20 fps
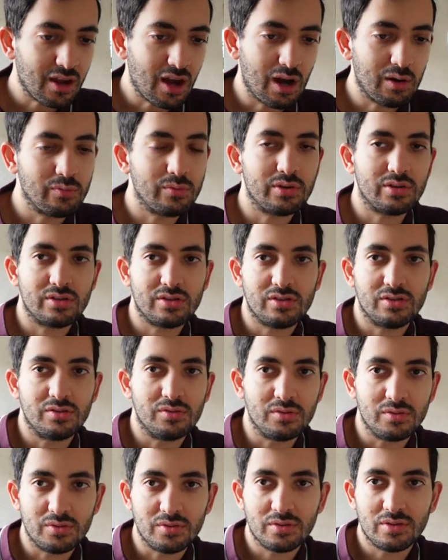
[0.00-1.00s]
I want to,
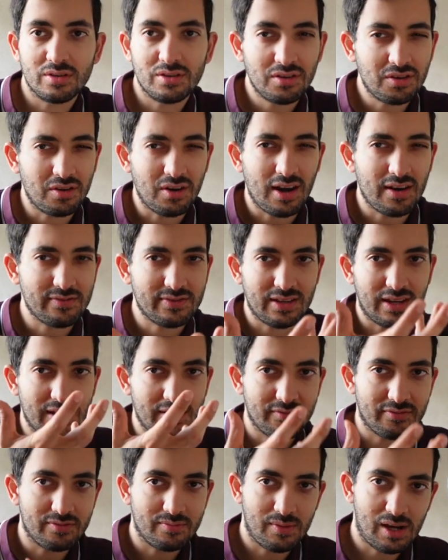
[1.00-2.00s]
you know, have that
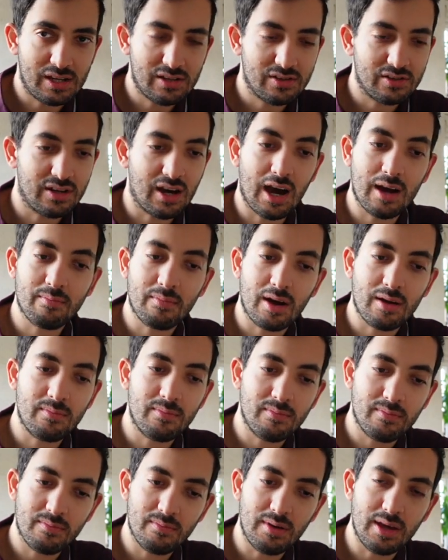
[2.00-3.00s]
information. I might
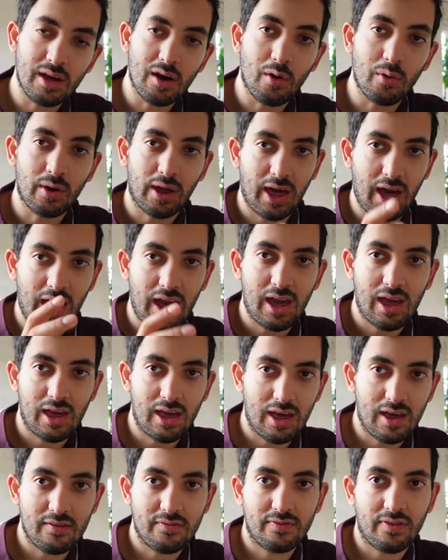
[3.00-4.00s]
be okay
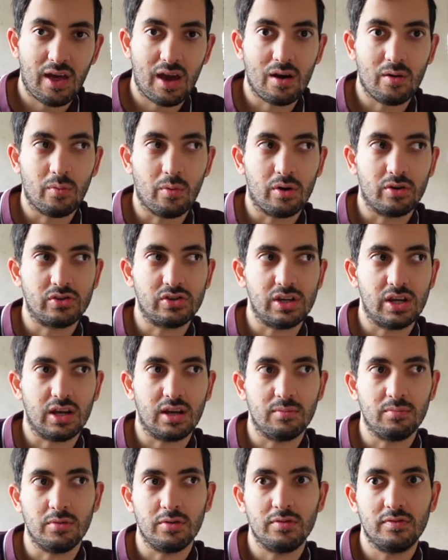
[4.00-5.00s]
if they are watching
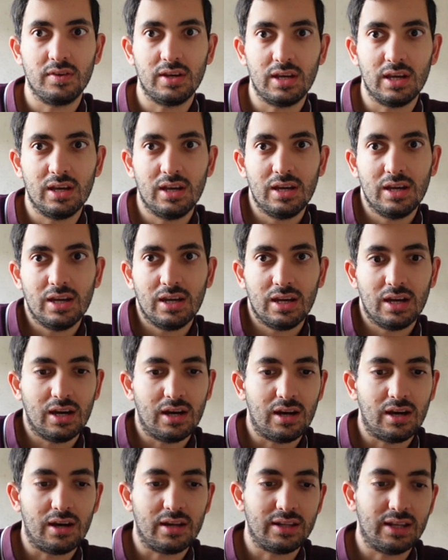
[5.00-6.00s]
a movie,
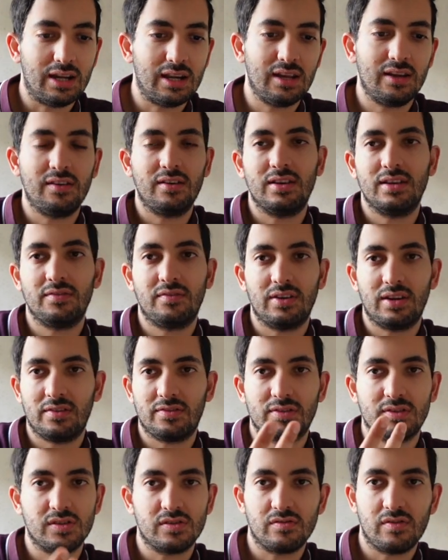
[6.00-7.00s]
and that even
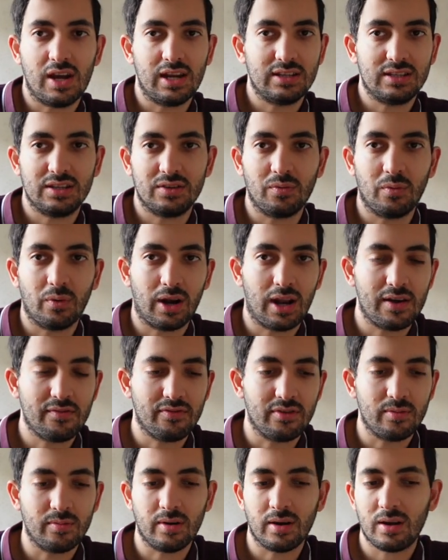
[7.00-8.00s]
if it's rated
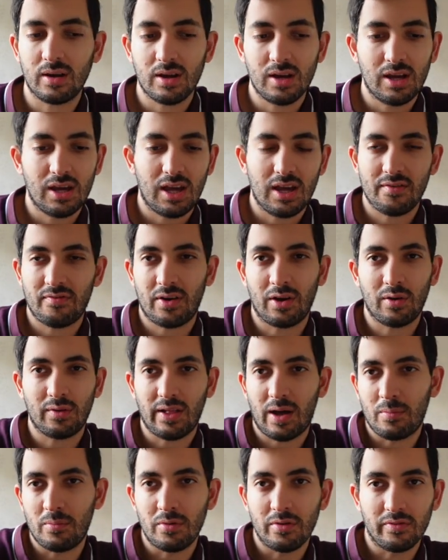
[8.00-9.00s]
whatever, but if I know
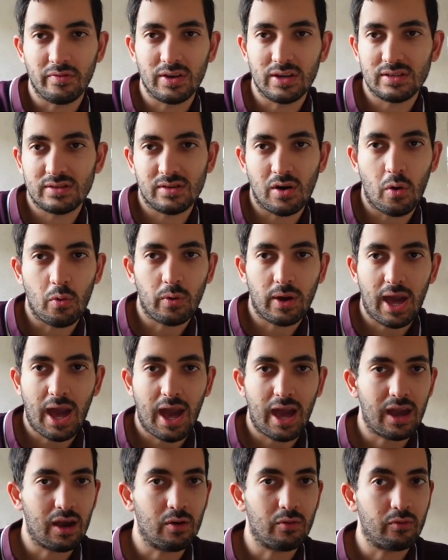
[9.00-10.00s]
that movie is
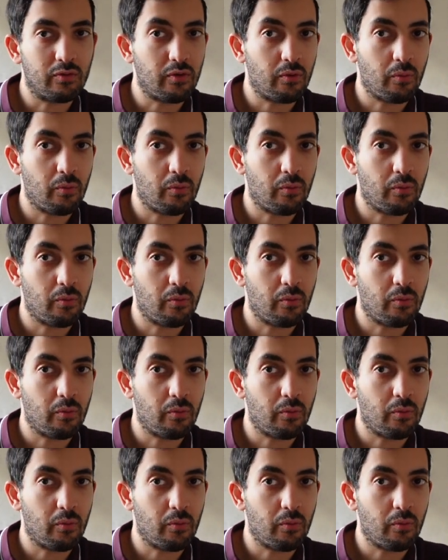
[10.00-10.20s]
okay or we